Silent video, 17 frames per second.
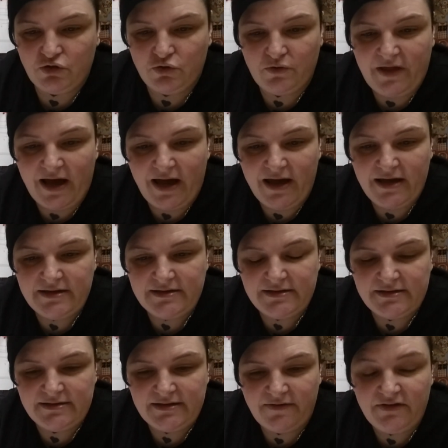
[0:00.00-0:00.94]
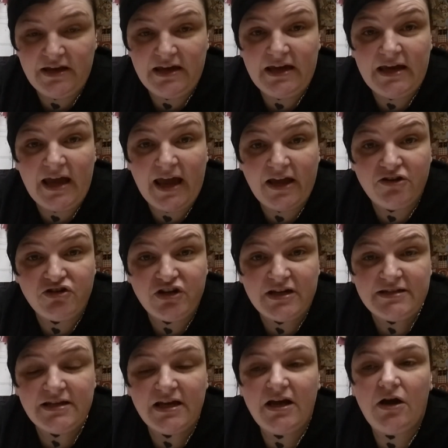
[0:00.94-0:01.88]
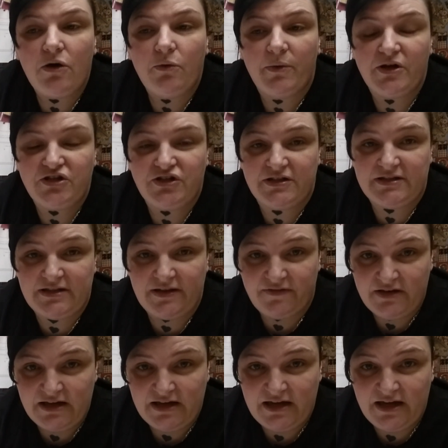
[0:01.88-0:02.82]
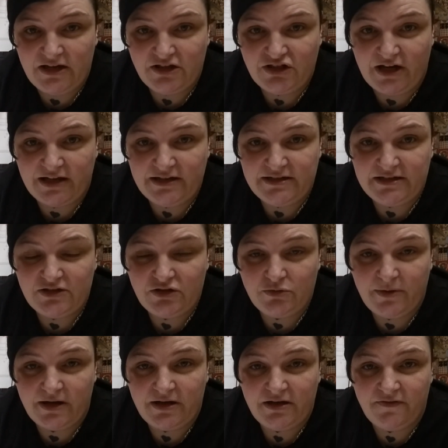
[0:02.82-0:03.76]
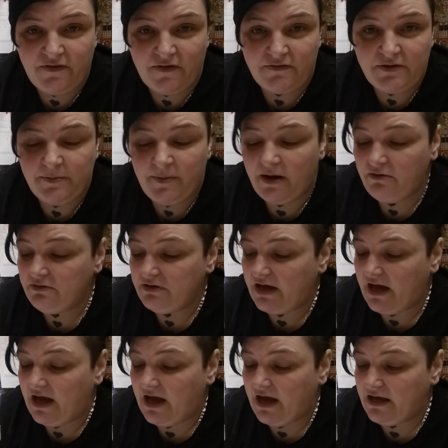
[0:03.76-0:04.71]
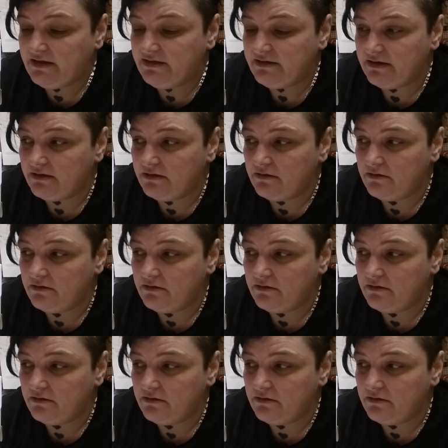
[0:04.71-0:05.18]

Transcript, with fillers: So that is 78 entries, which is 78 chances to win the £50 and